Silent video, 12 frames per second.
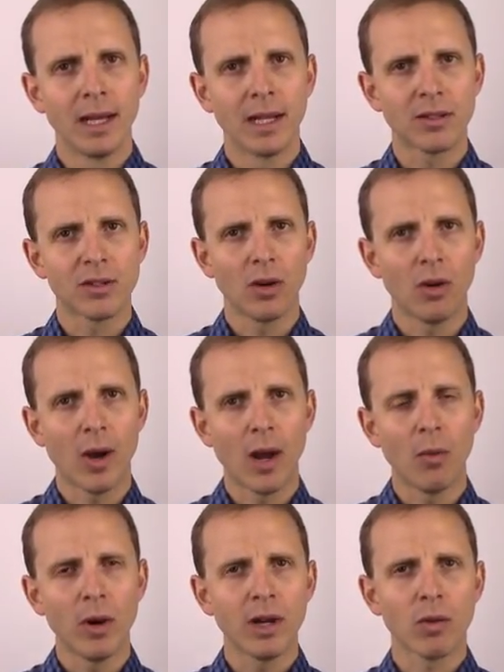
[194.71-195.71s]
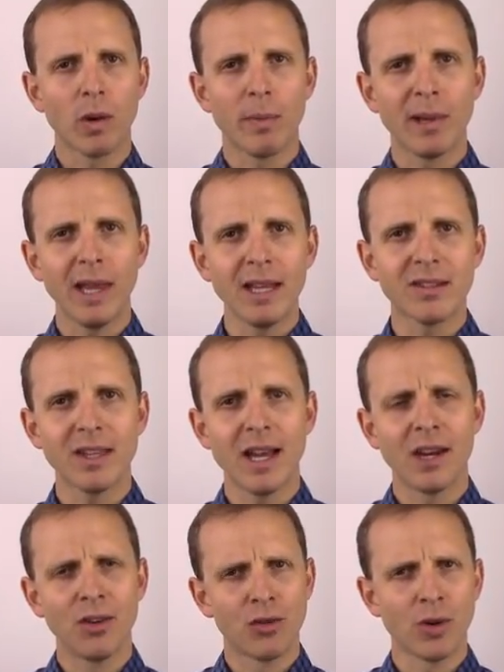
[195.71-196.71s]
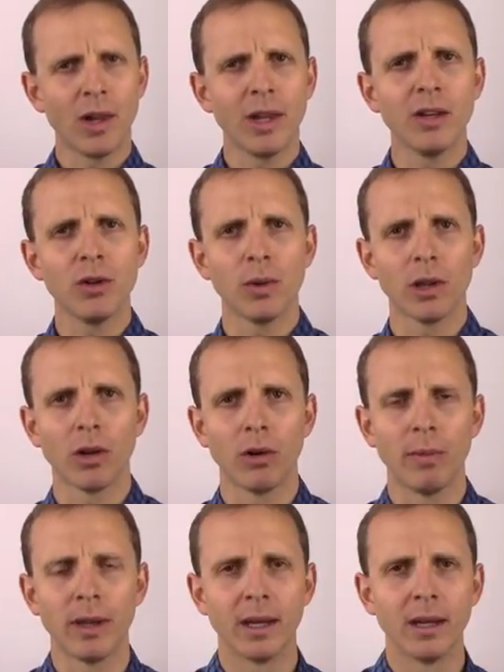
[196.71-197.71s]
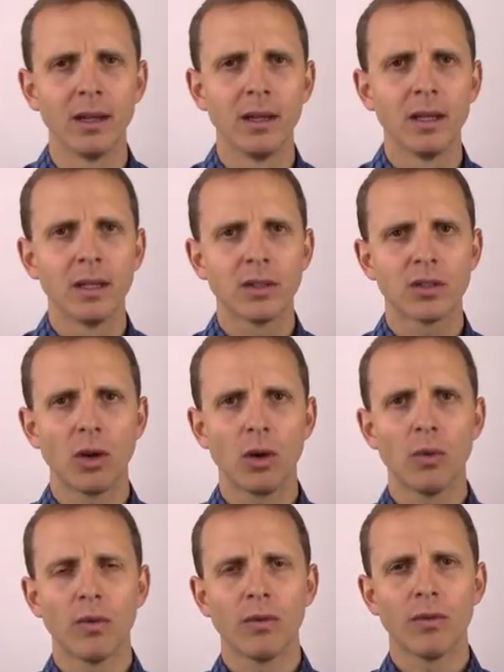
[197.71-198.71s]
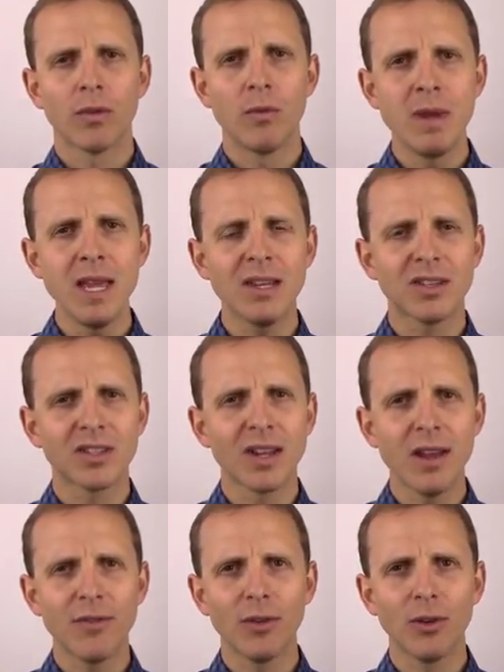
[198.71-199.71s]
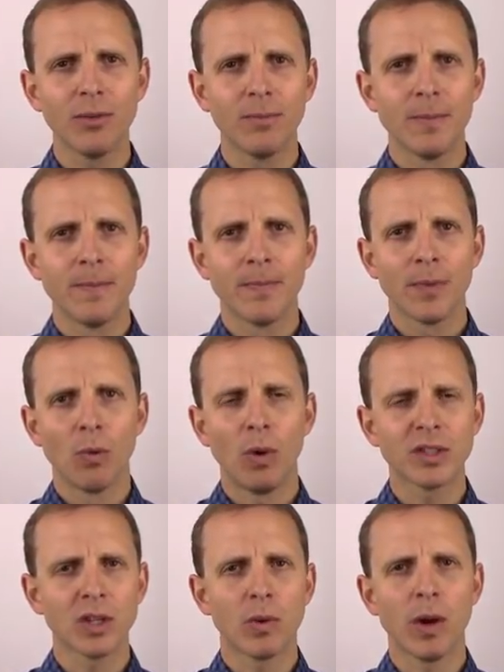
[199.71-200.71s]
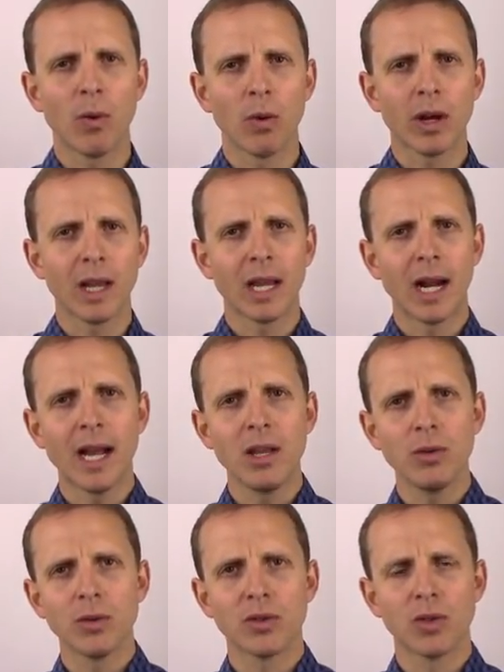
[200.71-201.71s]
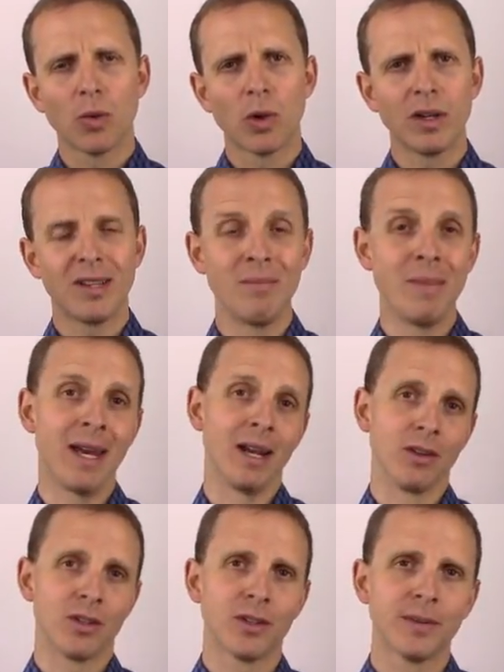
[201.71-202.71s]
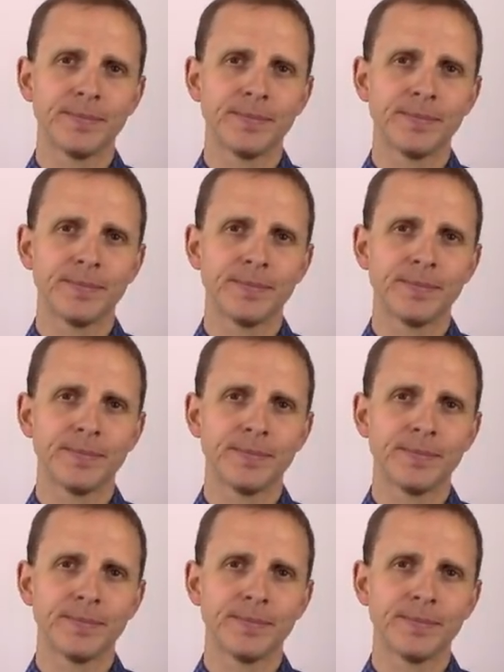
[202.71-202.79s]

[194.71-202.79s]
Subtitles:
And so I wanted to replace that and drill into it a little bit. So for me, stifled wasn't quite working, and I used the word diminished.